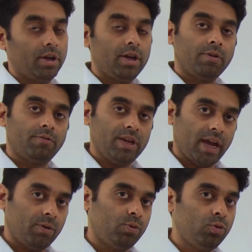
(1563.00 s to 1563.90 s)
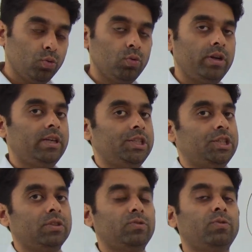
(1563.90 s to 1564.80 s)
We have 2
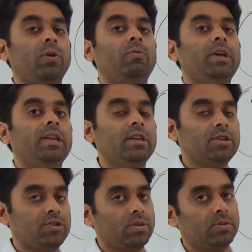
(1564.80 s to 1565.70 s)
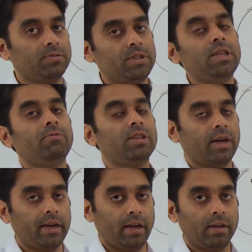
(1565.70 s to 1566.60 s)
relations for variation of g with
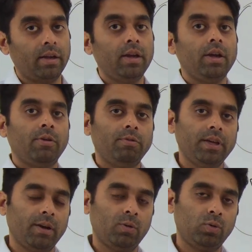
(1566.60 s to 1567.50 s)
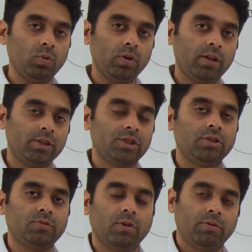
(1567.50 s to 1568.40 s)
height. We have 2
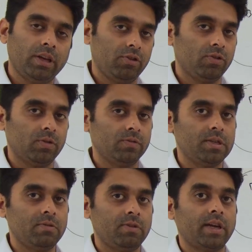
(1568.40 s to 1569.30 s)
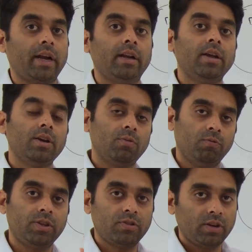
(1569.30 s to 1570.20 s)
relations for variation of g with height.
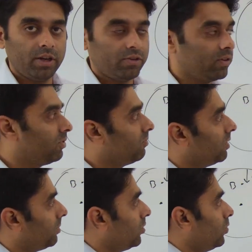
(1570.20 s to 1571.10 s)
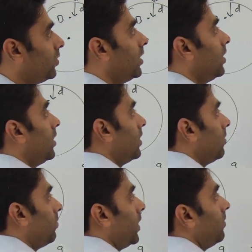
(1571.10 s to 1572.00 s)
Which relation we will be using? The
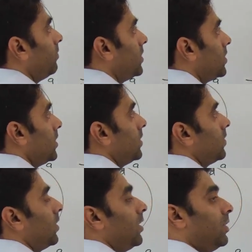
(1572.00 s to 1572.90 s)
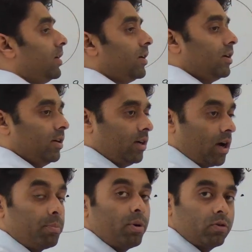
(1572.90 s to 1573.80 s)
one which is the
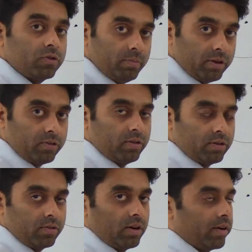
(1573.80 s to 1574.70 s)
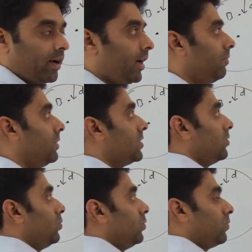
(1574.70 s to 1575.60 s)
approximation result, right, which
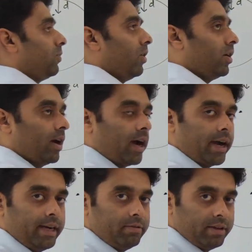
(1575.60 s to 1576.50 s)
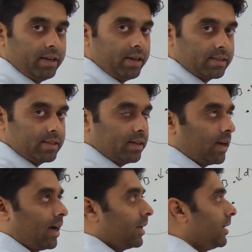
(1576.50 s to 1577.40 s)
is used for height very less than
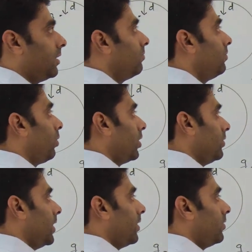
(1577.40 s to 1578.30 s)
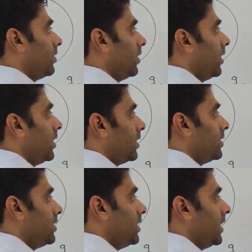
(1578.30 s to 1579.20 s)
RE. What is that result?
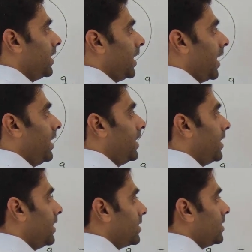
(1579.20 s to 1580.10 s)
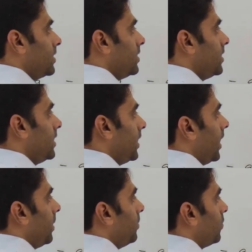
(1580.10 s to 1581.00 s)
G at height h is G
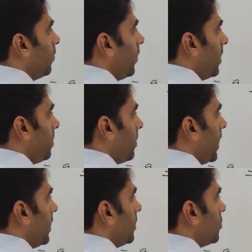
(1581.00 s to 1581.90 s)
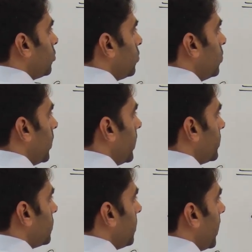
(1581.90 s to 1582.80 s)
times 1 minus
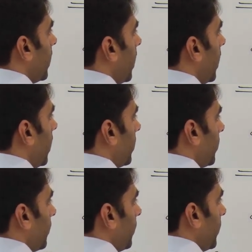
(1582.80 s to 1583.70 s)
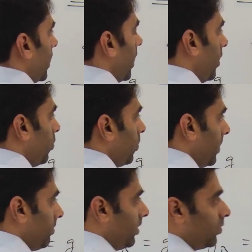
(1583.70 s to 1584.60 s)
2h by R. I hope
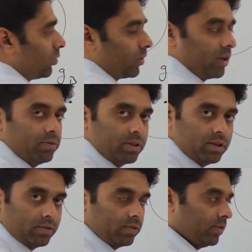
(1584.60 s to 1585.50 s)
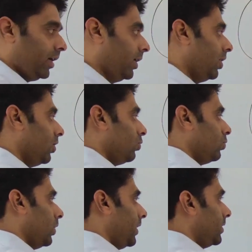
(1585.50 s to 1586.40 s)
everyone's okay with this, right? So
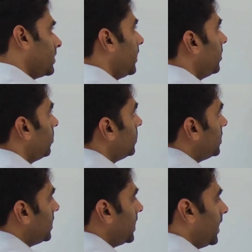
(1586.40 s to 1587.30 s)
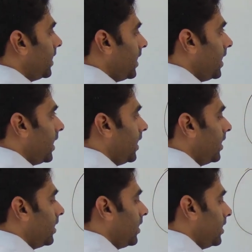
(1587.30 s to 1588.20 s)
let us write down G at A
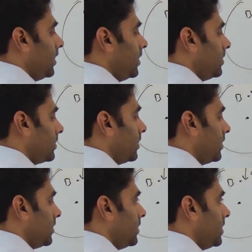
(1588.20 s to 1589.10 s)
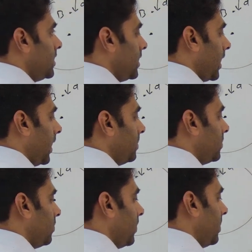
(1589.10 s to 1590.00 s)
is G
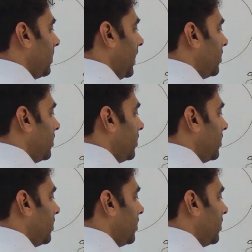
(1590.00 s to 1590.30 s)
times 1 minus